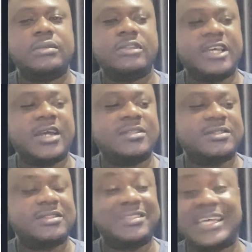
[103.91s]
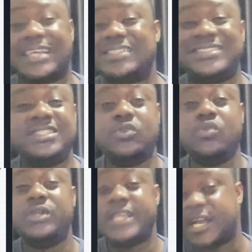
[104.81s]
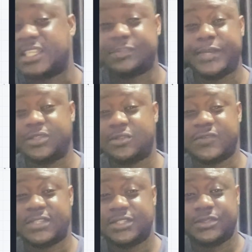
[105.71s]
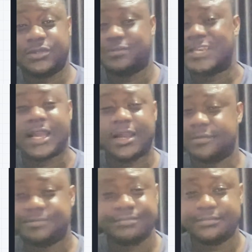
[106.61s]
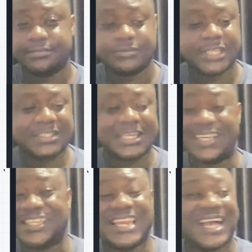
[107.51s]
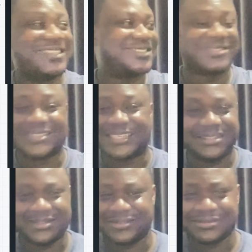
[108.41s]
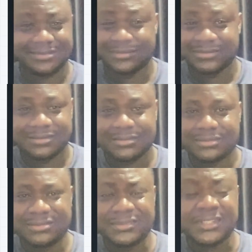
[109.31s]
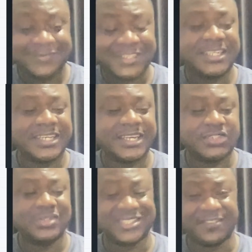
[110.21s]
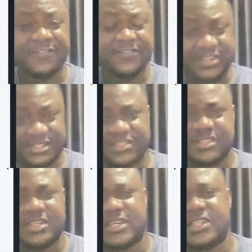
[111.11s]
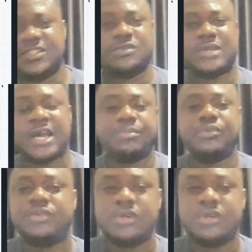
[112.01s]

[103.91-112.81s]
that that is the only aspect of SEO. Nah, that's like the last thing. Technical SEO is the first thing that needs to happen,